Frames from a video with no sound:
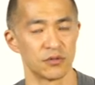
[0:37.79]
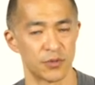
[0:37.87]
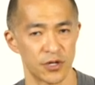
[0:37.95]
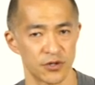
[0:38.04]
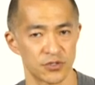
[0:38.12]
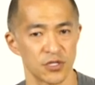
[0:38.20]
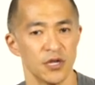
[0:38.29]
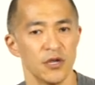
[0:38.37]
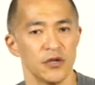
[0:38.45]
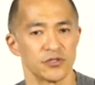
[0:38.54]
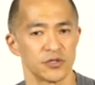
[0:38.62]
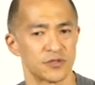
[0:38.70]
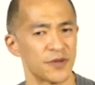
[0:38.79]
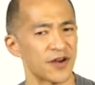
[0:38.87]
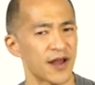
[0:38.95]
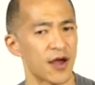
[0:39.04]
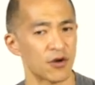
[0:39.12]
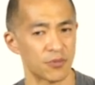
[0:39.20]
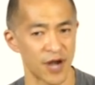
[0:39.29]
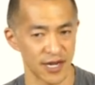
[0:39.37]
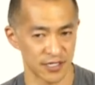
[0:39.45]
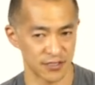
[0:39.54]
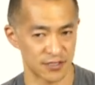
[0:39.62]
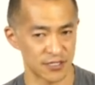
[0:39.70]
the pose. So it's about an hour
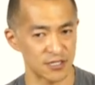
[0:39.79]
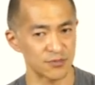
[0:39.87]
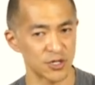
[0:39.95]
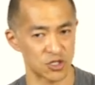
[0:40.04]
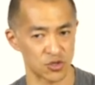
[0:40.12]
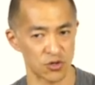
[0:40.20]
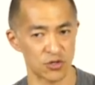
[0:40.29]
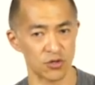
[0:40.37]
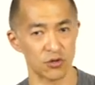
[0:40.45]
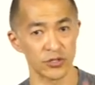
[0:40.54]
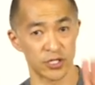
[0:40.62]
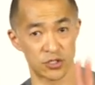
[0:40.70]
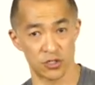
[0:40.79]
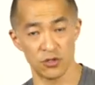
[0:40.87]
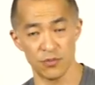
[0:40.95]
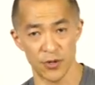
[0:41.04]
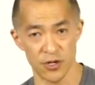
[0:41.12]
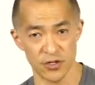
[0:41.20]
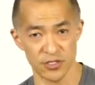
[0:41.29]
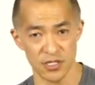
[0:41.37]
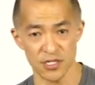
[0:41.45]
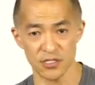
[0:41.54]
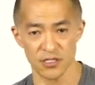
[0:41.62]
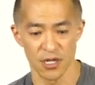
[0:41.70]
practice. This is much shorter, only two
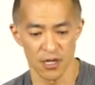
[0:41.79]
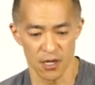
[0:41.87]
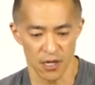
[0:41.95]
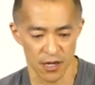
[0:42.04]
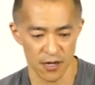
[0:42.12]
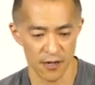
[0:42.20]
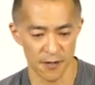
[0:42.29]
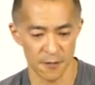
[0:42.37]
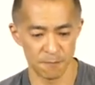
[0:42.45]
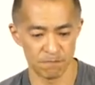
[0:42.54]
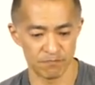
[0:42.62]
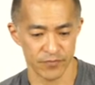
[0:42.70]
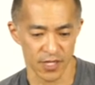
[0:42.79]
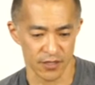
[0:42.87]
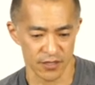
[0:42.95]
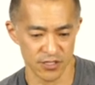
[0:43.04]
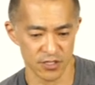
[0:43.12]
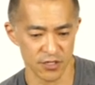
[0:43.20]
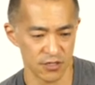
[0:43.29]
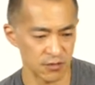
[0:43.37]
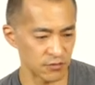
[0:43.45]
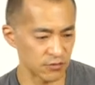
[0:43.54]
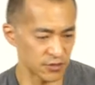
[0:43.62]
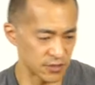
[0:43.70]
poses. Um, these
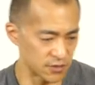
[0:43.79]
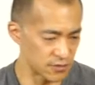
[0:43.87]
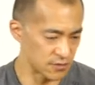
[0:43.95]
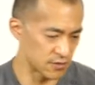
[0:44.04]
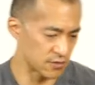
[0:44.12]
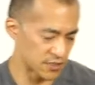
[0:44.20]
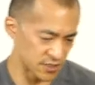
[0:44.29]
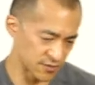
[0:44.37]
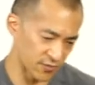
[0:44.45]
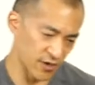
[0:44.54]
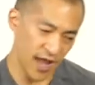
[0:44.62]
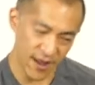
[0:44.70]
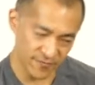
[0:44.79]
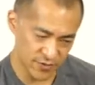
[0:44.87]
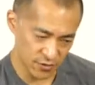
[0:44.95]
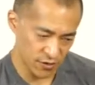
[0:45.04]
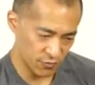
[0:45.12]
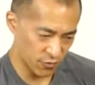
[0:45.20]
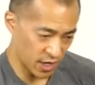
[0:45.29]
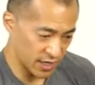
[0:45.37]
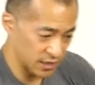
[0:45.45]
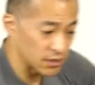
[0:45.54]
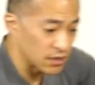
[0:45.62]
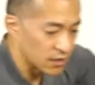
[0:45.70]
are, this is for after a
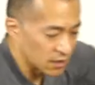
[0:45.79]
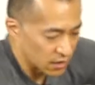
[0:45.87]
run